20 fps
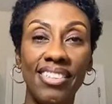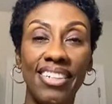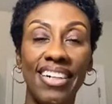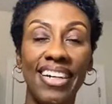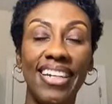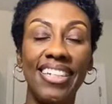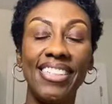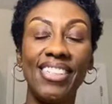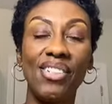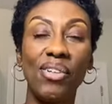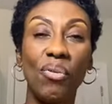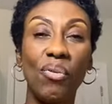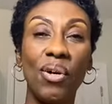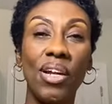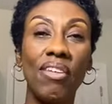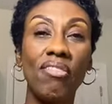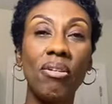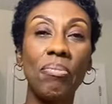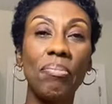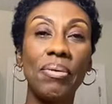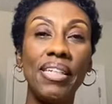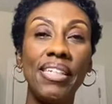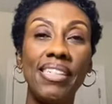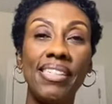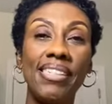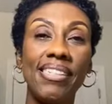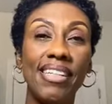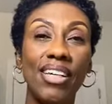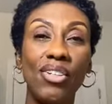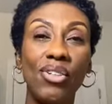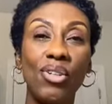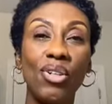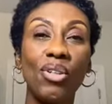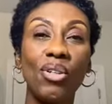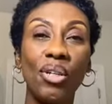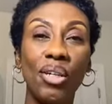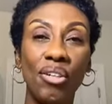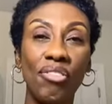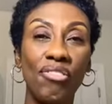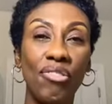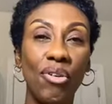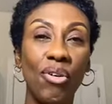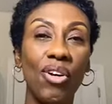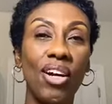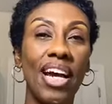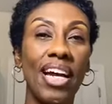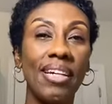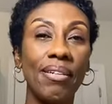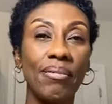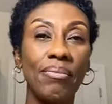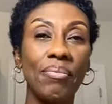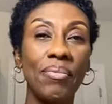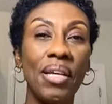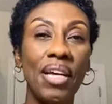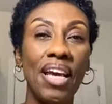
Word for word: All right. So, whatever piece that you're looking for, I,